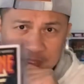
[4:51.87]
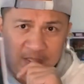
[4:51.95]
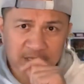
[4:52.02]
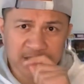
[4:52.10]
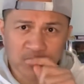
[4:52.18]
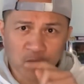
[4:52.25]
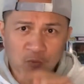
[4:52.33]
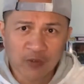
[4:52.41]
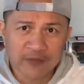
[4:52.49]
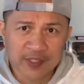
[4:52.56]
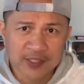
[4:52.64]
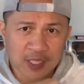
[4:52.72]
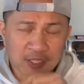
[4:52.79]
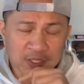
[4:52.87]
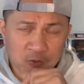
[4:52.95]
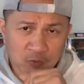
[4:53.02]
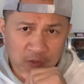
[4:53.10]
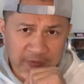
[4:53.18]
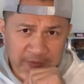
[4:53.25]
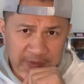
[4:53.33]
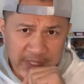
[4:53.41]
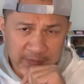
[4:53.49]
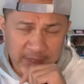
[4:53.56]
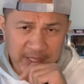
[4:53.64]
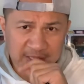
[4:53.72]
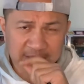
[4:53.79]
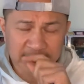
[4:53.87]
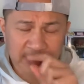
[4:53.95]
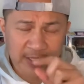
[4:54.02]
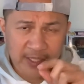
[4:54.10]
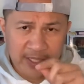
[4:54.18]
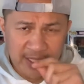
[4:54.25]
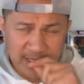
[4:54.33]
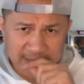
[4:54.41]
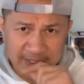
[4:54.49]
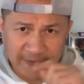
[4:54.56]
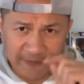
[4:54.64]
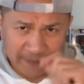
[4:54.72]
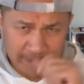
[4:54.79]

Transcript: It's also Wolverine, but it's the